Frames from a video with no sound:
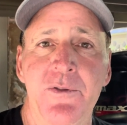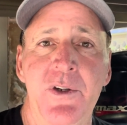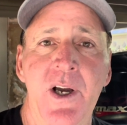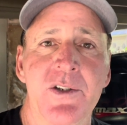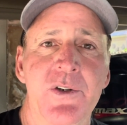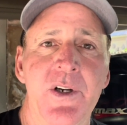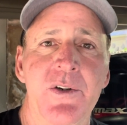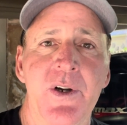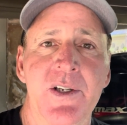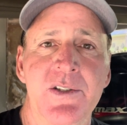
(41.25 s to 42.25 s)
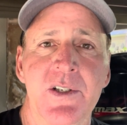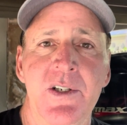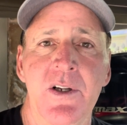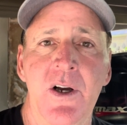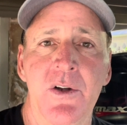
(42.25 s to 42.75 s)
If you guys are
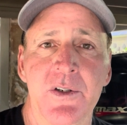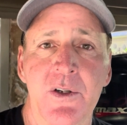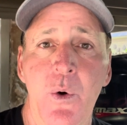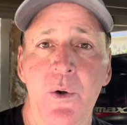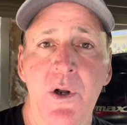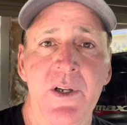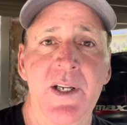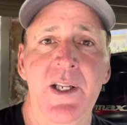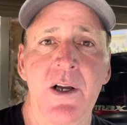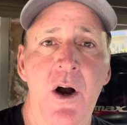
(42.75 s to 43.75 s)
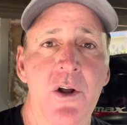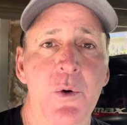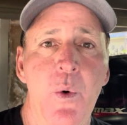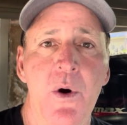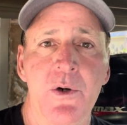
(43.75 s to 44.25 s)
interested on going on any on
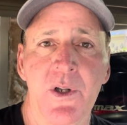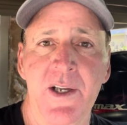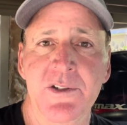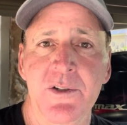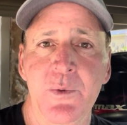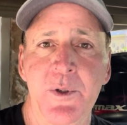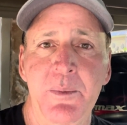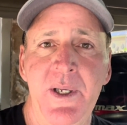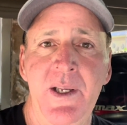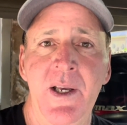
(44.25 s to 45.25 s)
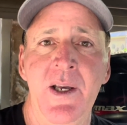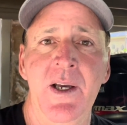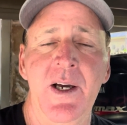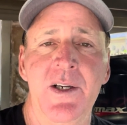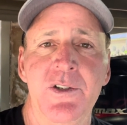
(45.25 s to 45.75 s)
the water lessons with me,
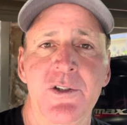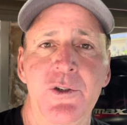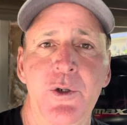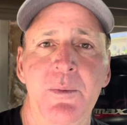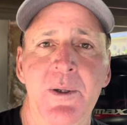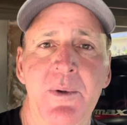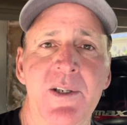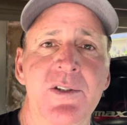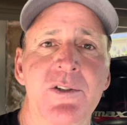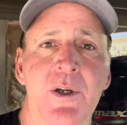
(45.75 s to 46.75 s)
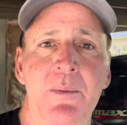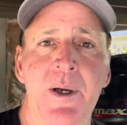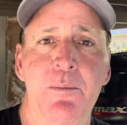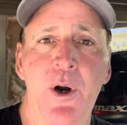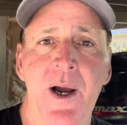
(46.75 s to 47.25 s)
just shoot me a message on
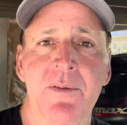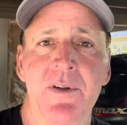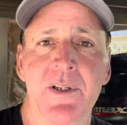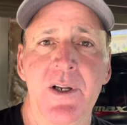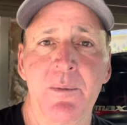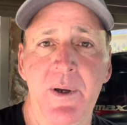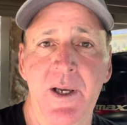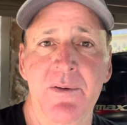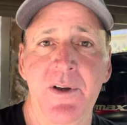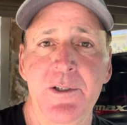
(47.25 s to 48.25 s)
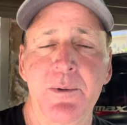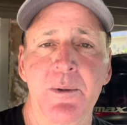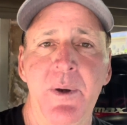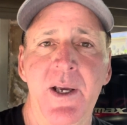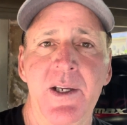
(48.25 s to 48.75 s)
my
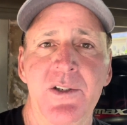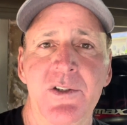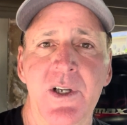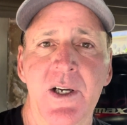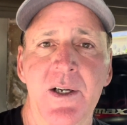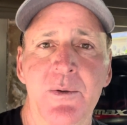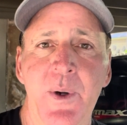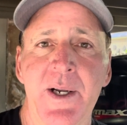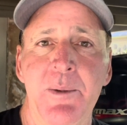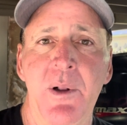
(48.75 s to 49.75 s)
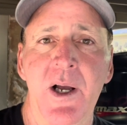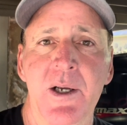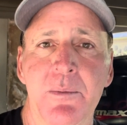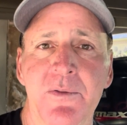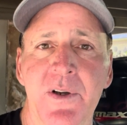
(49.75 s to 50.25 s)
Facebook page, Randy Block,
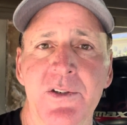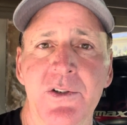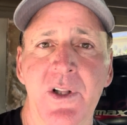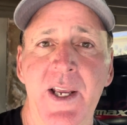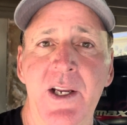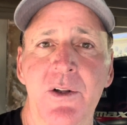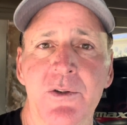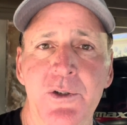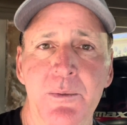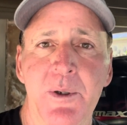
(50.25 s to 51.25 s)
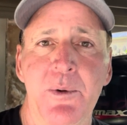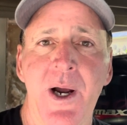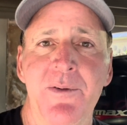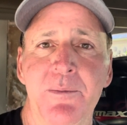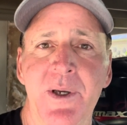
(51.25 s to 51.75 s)
a professional angler. Shoot me a
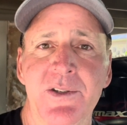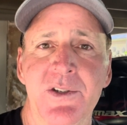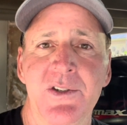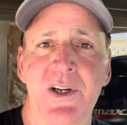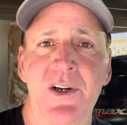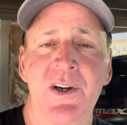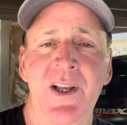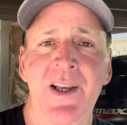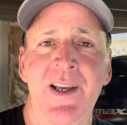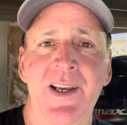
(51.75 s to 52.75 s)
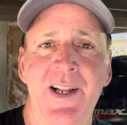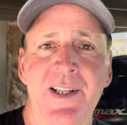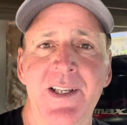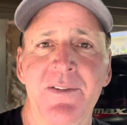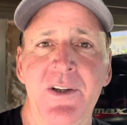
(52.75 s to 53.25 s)
private message there and I
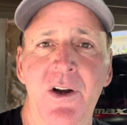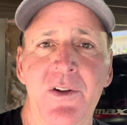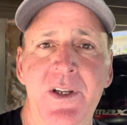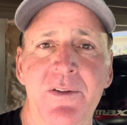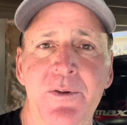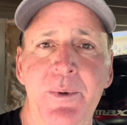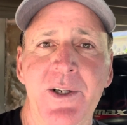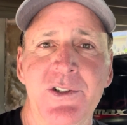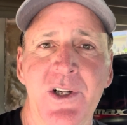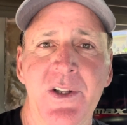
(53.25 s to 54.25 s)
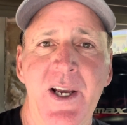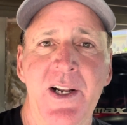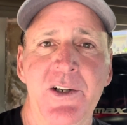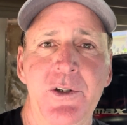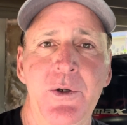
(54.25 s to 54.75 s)
can give you all the information on that.
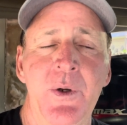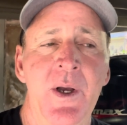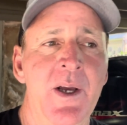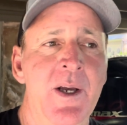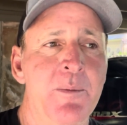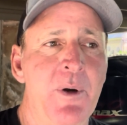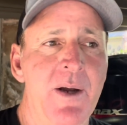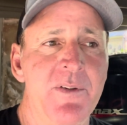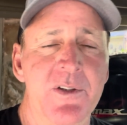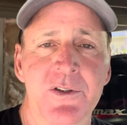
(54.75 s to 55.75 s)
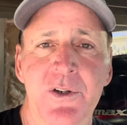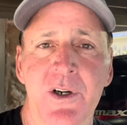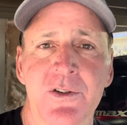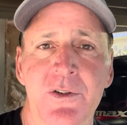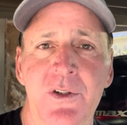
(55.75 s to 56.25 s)
I do private
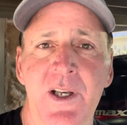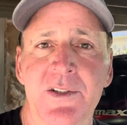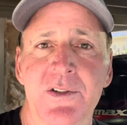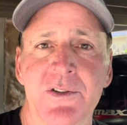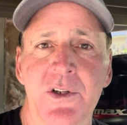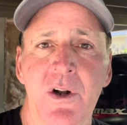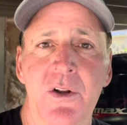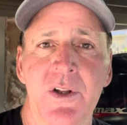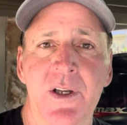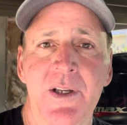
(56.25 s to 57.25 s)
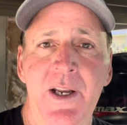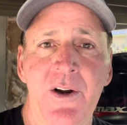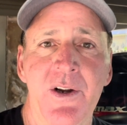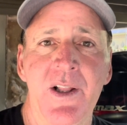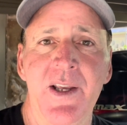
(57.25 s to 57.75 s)
instructional lessons on all the
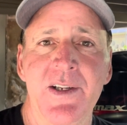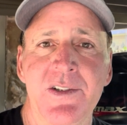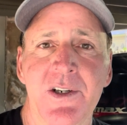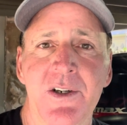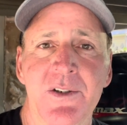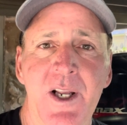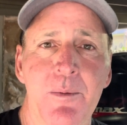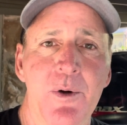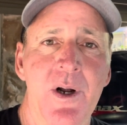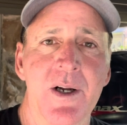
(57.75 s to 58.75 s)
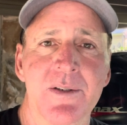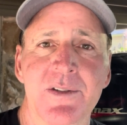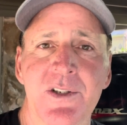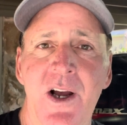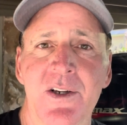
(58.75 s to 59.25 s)
area lakes here, Table Rock,
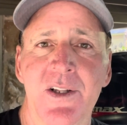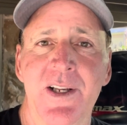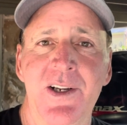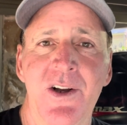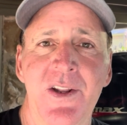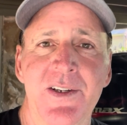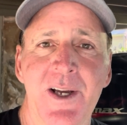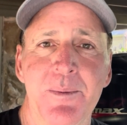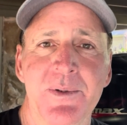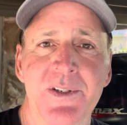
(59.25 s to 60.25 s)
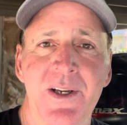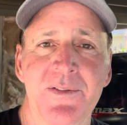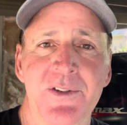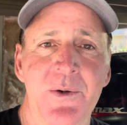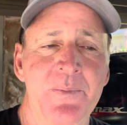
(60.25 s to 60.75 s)
Stockton Lake, all that type of
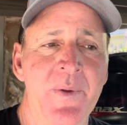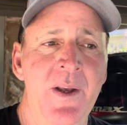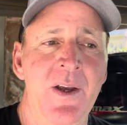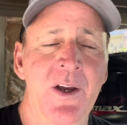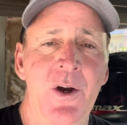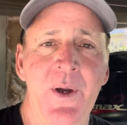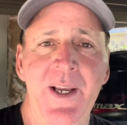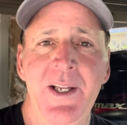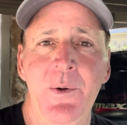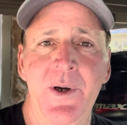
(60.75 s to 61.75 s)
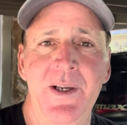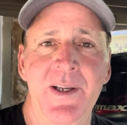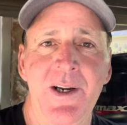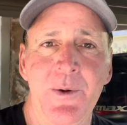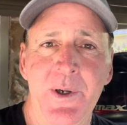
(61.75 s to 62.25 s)
stuff. So, okay,
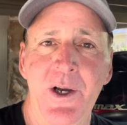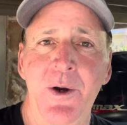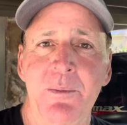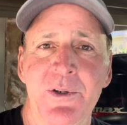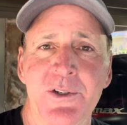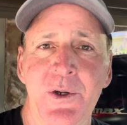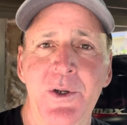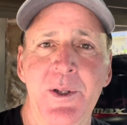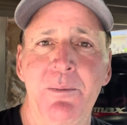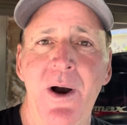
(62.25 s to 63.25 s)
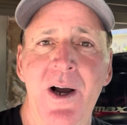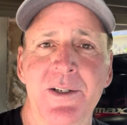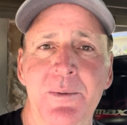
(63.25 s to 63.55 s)
anyway, here we go. I'm going to show you the box.